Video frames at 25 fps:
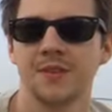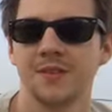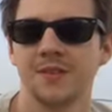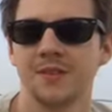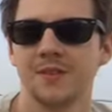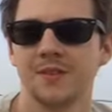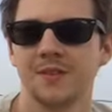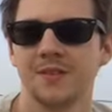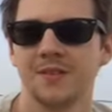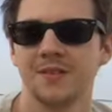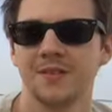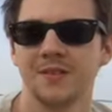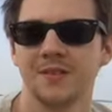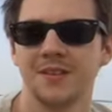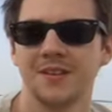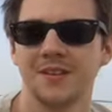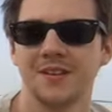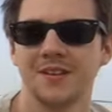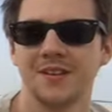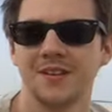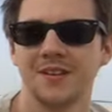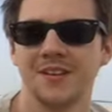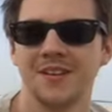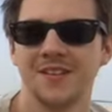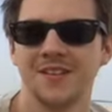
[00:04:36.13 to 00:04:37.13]

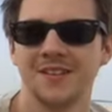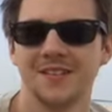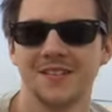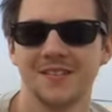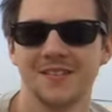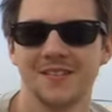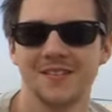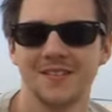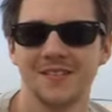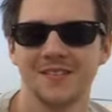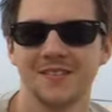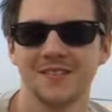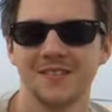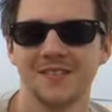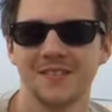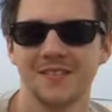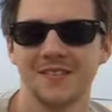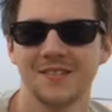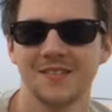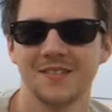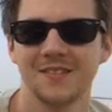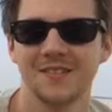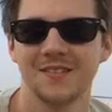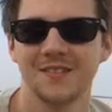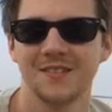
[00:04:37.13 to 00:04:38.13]

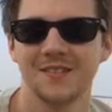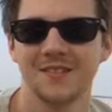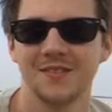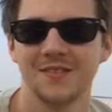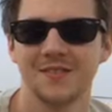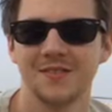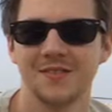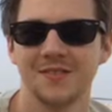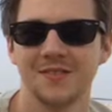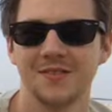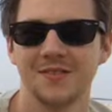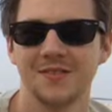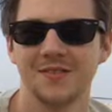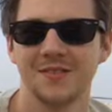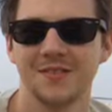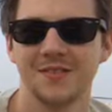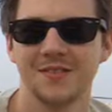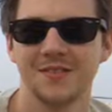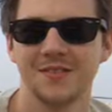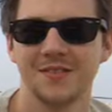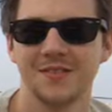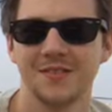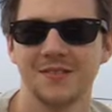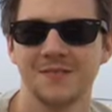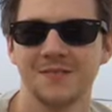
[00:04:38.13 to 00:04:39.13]

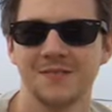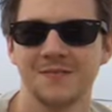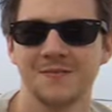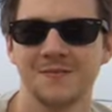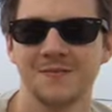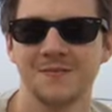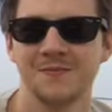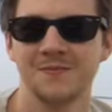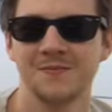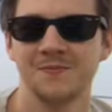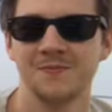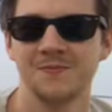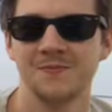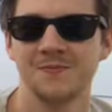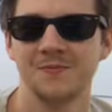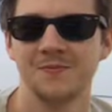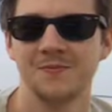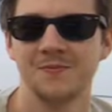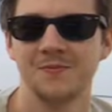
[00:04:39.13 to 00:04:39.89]
[no speech]